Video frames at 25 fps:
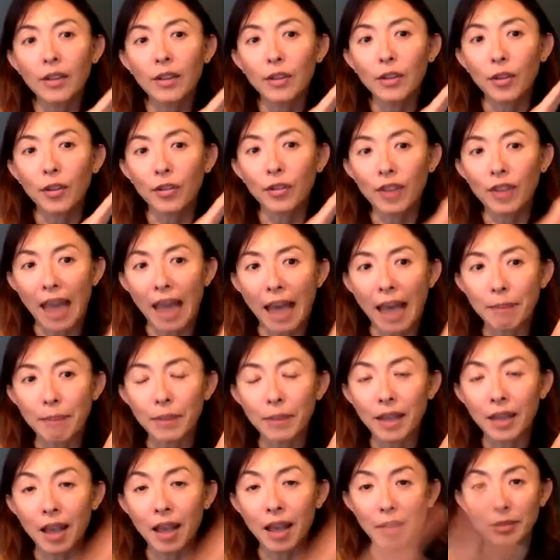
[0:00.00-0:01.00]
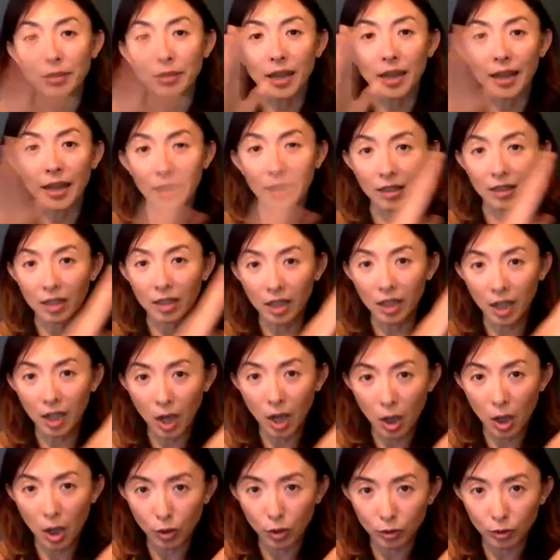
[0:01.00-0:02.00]
So that becomes like a
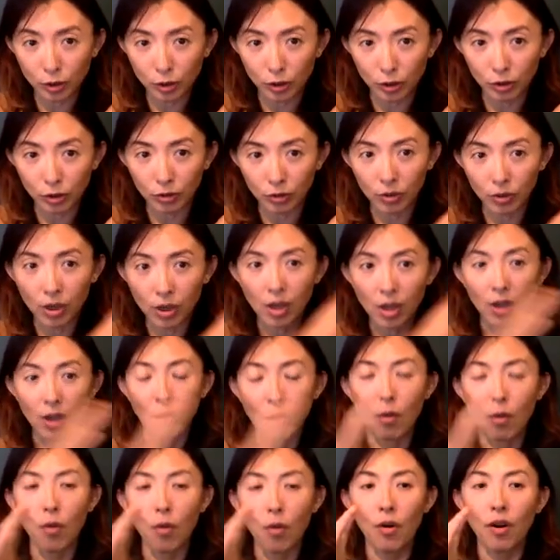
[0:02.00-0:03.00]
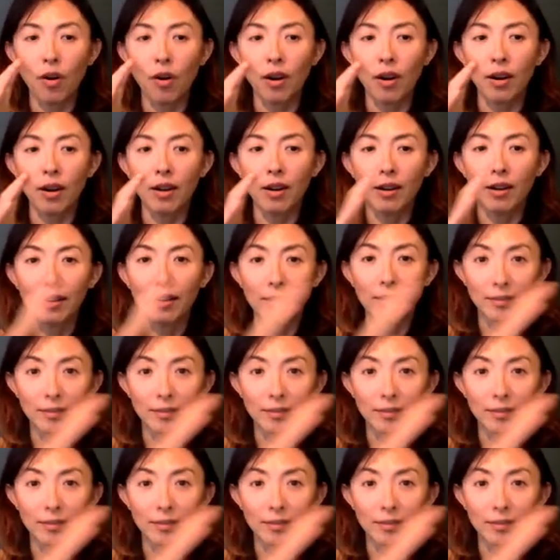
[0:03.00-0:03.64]
close to or